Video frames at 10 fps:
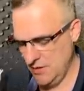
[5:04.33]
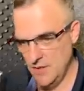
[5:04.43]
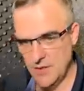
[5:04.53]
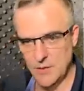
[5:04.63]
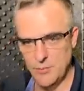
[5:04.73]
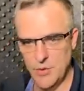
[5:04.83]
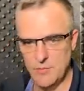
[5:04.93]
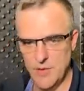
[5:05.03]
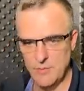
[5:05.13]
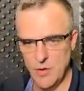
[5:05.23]
and I'll put in
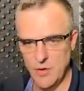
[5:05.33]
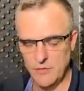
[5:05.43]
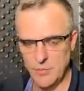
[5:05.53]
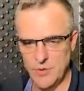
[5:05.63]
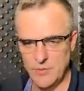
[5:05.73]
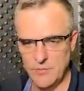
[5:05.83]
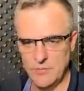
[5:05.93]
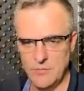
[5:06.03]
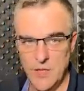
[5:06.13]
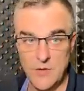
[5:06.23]
my password.
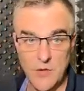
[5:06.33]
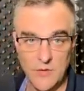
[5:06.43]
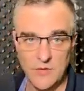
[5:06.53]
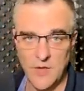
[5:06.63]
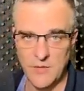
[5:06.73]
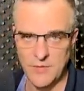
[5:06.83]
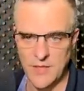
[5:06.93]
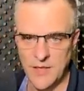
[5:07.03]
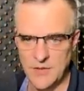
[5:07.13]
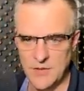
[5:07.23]
And notice I've
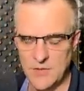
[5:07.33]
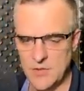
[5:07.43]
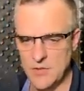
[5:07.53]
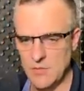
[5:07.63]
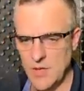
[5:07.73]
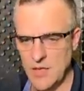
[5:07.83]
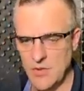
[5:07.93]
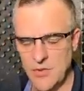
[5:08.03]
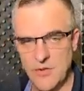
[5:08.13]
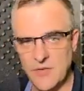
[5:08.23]
connected to a
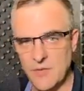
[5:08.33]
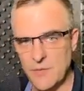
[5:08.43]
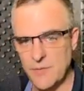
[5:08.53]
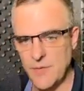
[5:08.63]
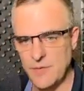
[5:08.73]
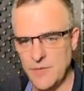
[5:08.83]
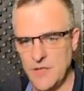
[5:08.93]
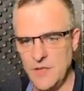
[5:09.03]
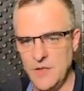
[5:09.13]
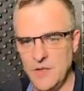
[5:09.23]

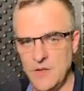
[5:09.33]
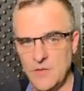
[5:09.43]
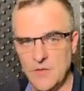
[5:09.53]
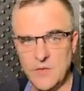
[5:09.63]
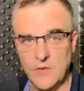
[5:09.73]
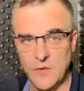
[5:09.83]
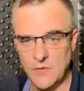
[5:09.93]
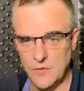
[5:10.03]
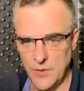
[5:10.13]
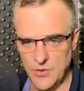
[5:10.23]
3750 Cisco
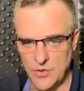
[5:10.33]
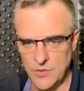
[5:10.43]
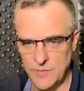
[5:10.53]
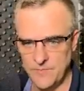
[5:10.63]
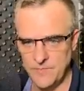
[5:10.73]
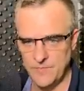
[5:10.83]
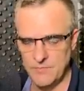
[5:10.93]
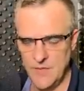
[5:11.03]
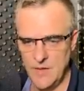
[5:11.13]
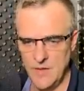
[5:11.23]
switch.
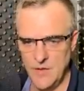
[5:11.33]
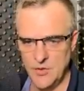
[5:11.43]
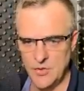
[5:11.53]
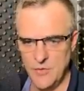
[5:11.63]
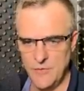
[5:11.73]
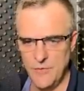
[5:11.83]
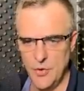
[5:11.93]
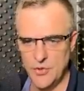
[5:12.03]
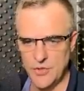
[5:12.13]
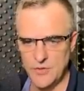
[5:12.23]
Show
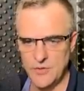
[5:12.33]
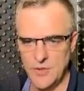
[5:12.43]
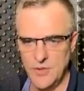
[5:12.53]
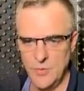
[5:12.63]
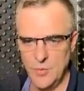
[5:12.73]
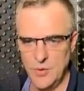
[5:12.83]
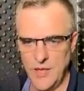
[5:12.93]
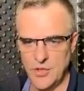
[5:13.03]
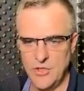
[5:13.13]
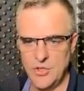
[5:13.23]
version will
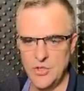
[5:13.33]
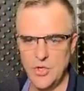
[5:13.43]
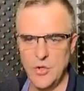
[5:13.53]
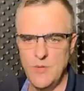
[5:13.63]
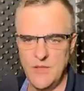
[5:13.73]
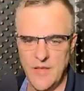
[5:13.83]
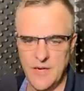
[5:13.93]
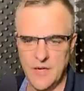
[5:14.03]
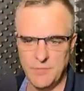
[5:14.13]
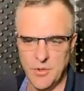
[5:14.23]
actually show me that
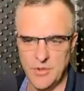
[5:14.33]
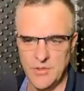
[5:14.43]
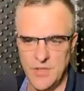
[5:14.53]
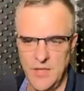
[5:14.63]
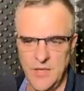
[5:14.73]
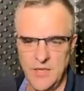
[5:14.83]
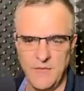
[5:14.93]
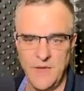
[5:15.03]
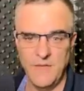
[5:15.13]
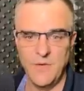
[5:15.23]
output. Now,
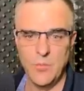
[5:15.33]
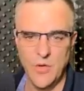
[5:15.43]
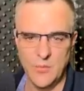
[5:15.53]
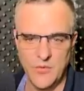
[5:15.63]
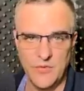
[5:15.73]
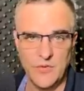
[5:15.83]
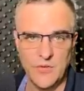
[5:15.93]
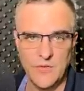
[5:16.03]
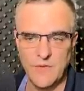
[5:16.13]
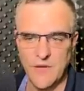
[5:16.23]
if you haven't worked with Cisco
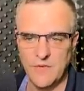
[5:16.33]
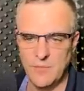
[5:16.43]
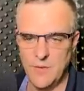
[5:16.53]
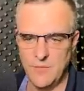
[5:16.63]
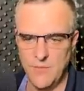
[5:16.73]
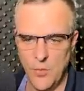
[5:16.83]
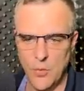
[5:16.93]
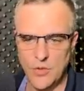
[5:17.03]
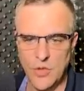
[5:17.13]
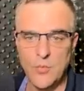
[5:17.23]
devices
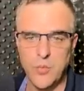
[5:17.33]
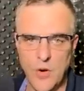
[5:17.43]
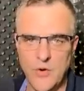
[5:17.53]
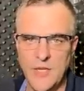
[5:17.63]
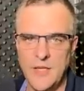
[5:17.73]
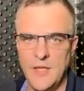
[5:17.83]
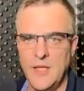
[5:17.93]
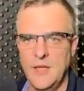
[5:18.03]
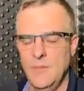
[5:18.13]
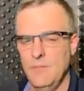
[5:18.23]
before, don't worry.
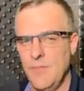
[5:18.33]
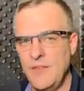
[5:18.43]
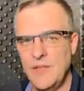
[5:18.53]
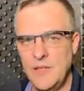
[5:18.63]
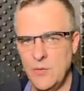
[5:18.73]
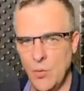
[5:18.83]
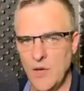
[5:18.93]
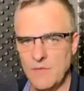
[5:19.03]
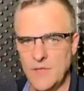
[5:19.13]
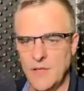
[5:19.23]
Basically, all
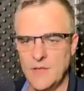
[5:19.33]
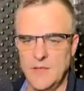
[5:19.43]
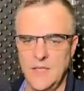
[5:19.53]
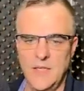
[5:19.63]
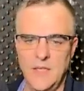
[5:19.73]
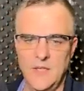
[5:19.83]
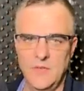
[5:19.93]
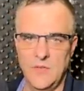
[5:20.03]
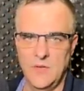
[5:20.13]
I've done is